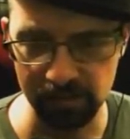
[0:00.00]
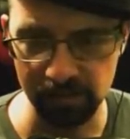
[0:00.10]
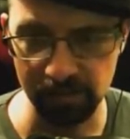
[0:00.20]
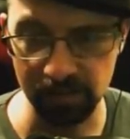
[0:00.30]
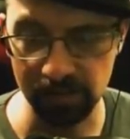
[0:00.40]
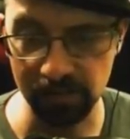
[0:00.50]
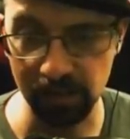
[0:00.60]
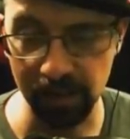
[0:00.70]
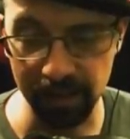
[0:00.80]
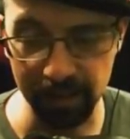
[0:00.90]
And
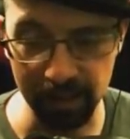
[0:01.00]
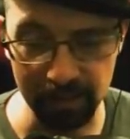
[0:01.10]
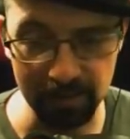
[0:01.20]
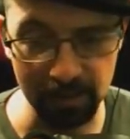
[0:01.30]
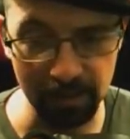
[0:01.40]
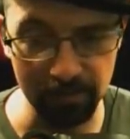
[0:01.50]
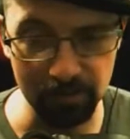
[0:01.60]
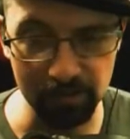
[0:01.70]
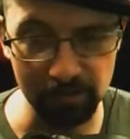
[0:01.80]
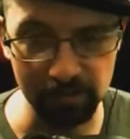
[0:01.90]
I actually have a
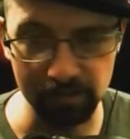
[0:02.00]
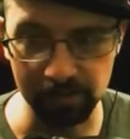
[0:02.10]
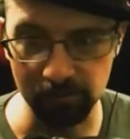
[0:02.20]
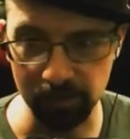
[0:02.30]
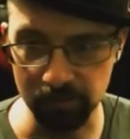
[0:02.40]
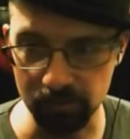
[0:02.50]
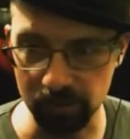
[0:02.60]
shield in my inventory,